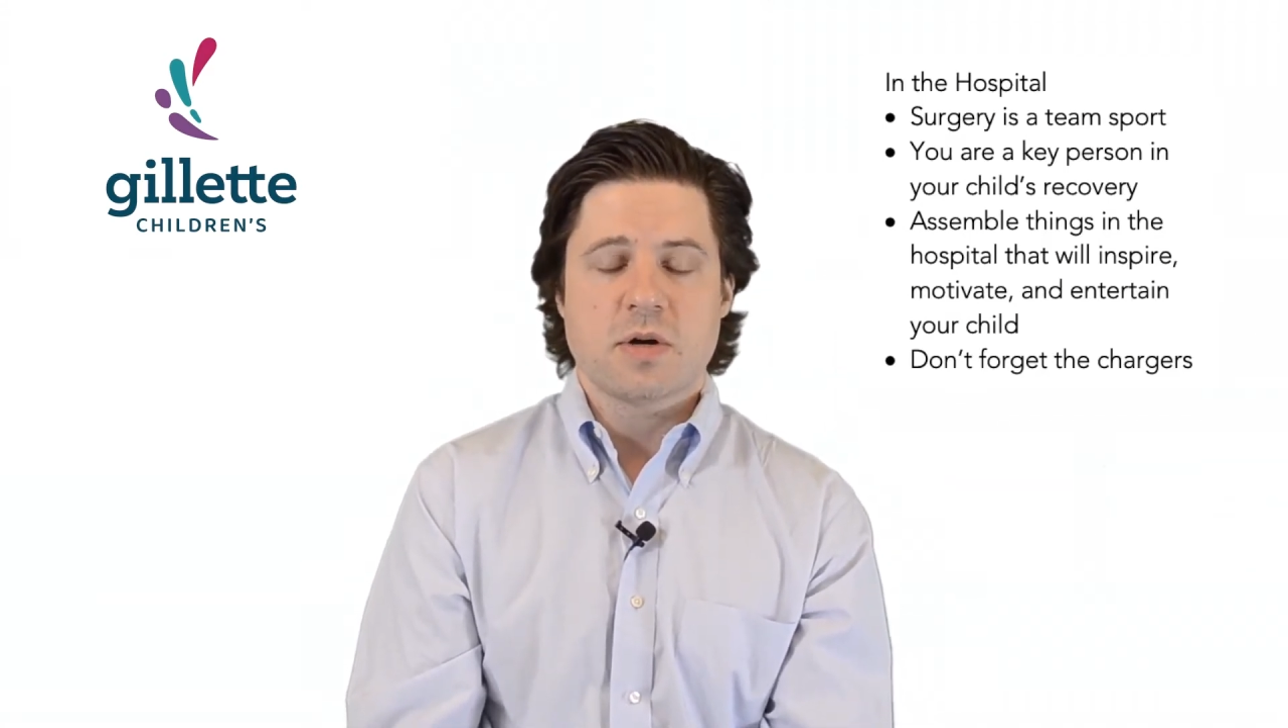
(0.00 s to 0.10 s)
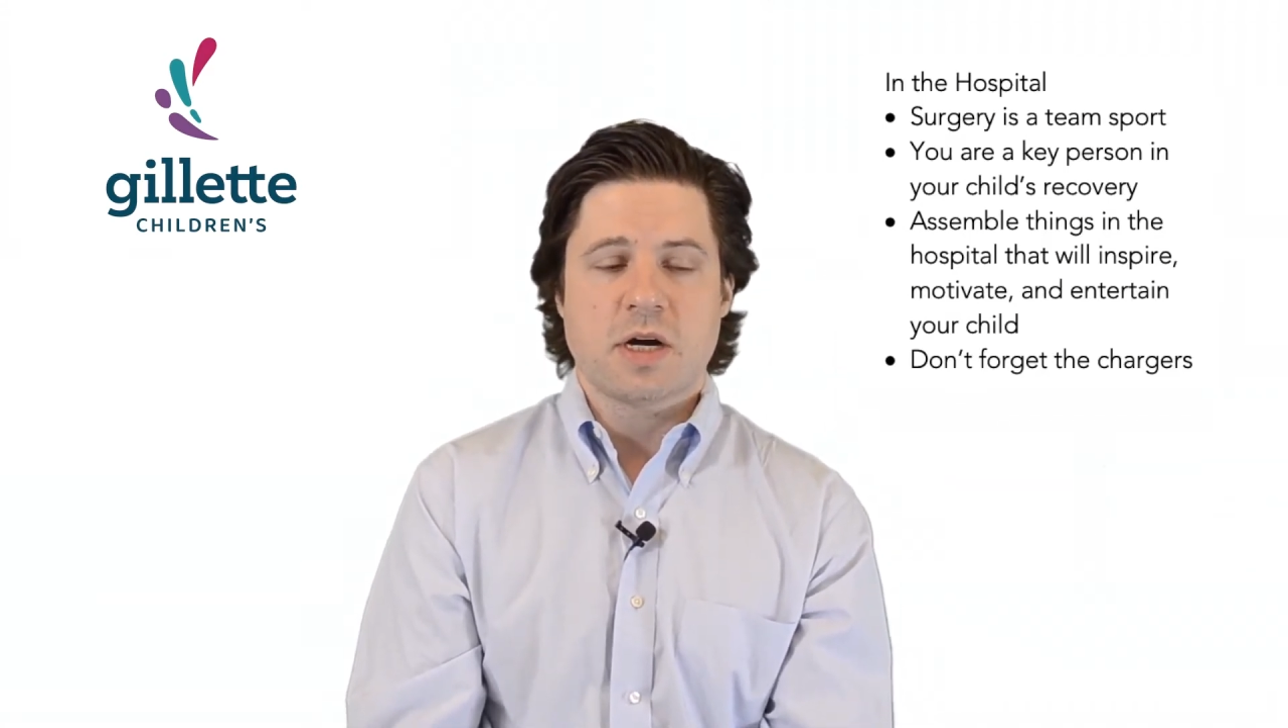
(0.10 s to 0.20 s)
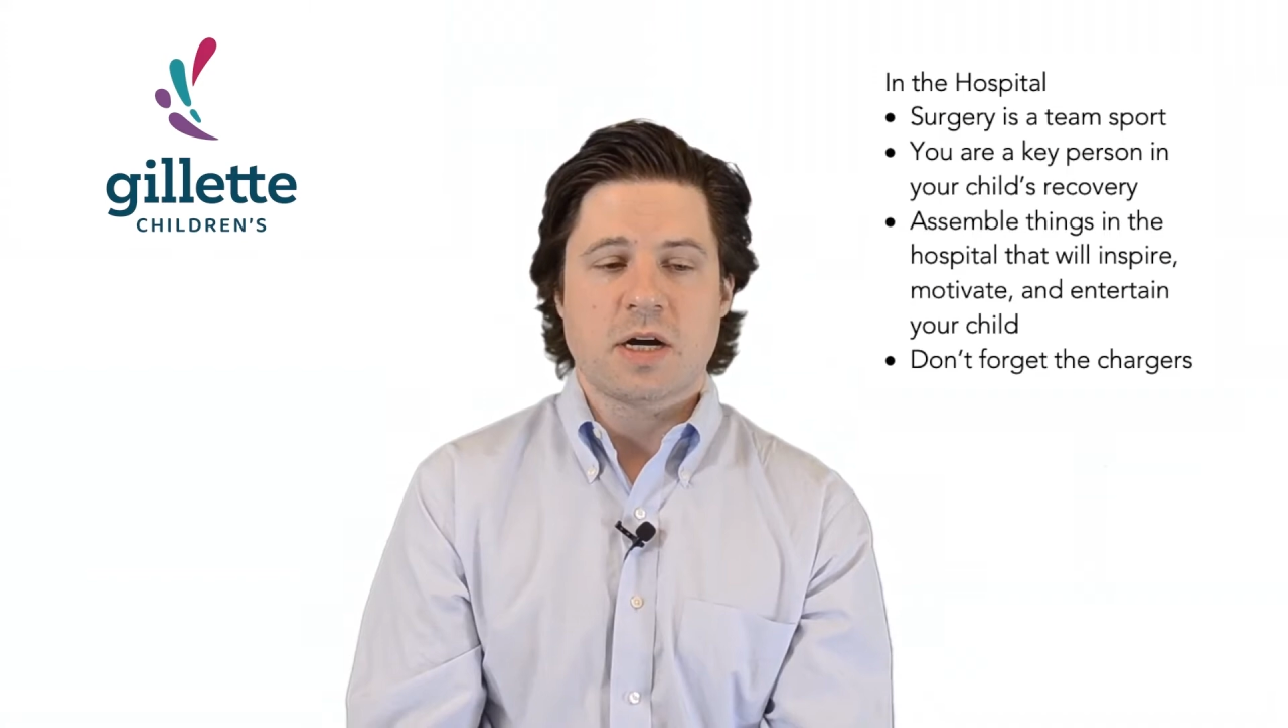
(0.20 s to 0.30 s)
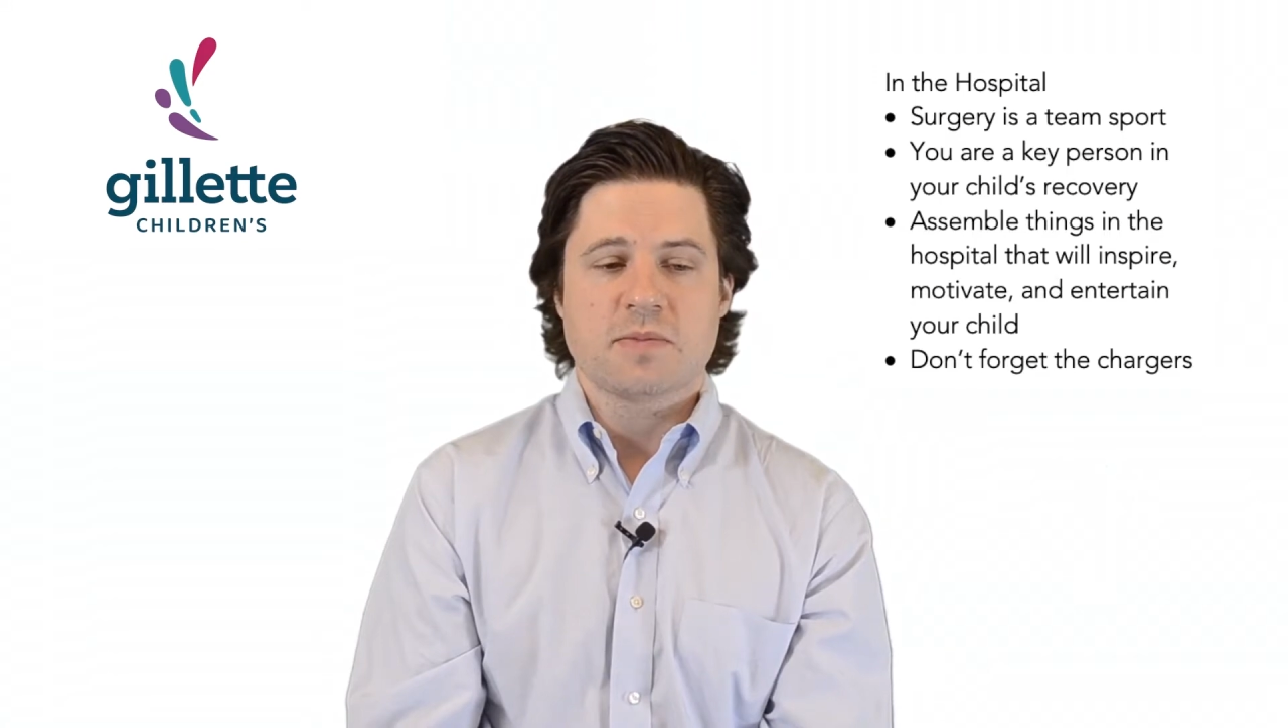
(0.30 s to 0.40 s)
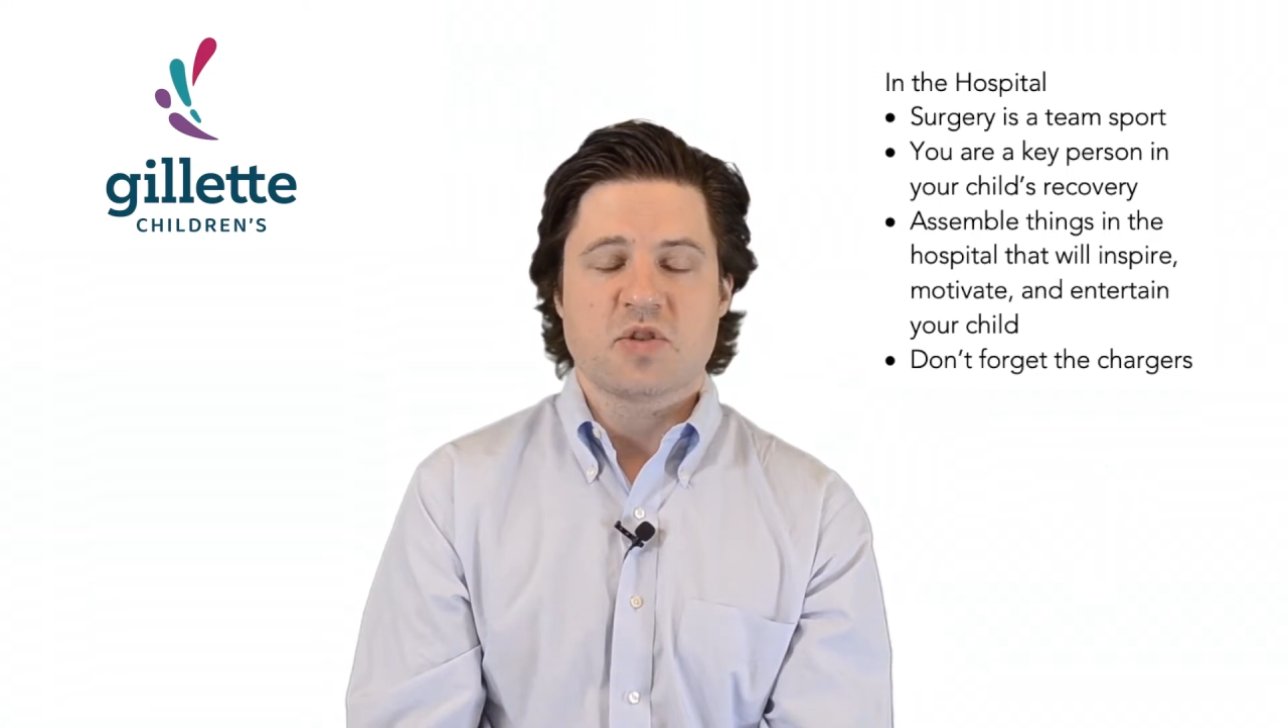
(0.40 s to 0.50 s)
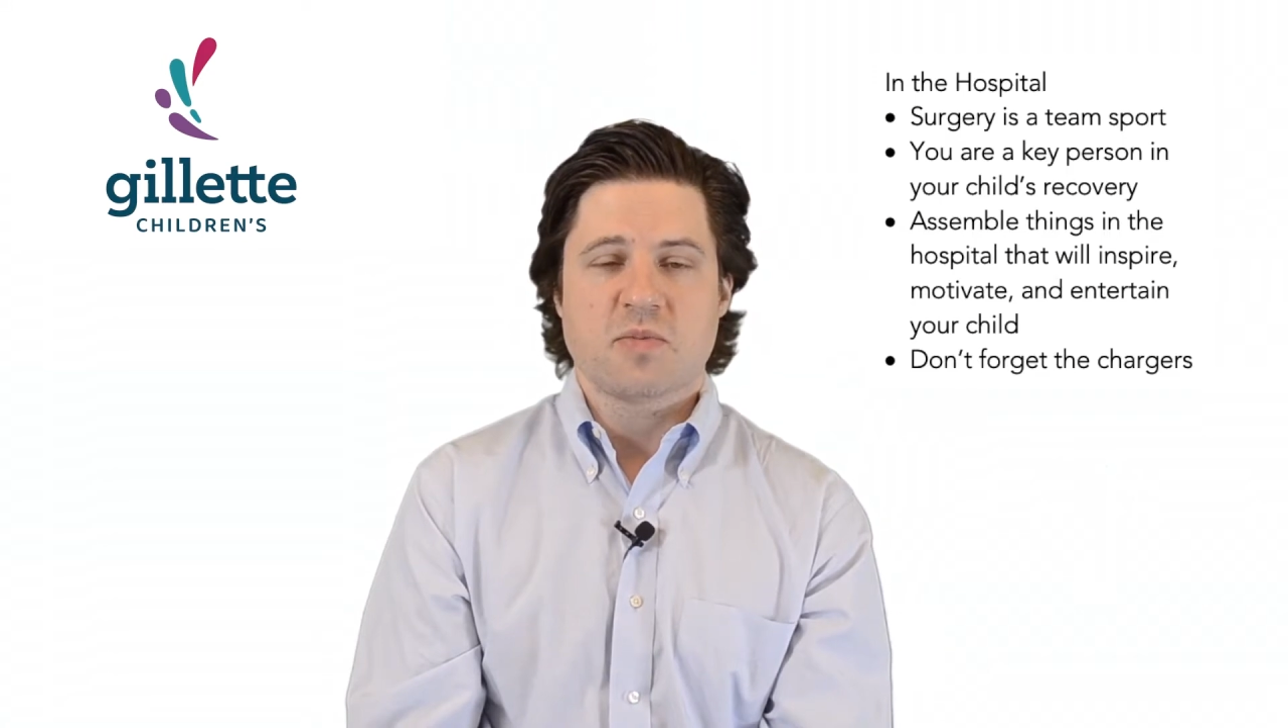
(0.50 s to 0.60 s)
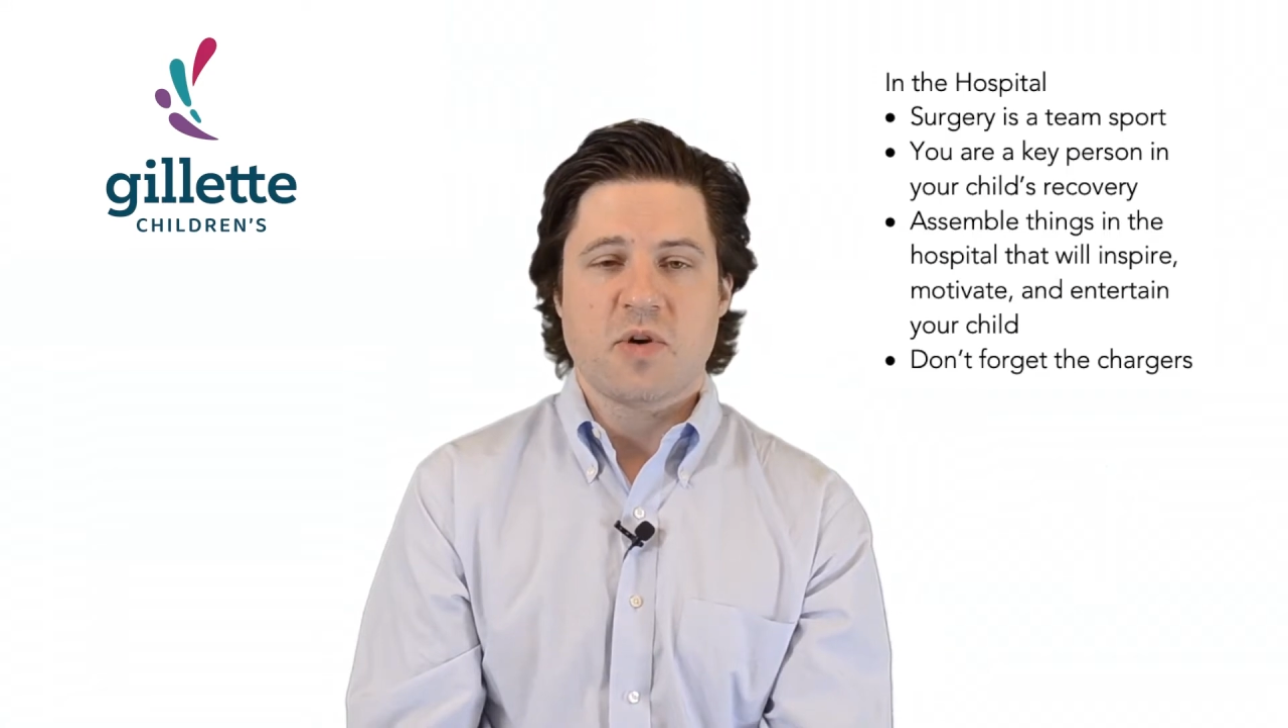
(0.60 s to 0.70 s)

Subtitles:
to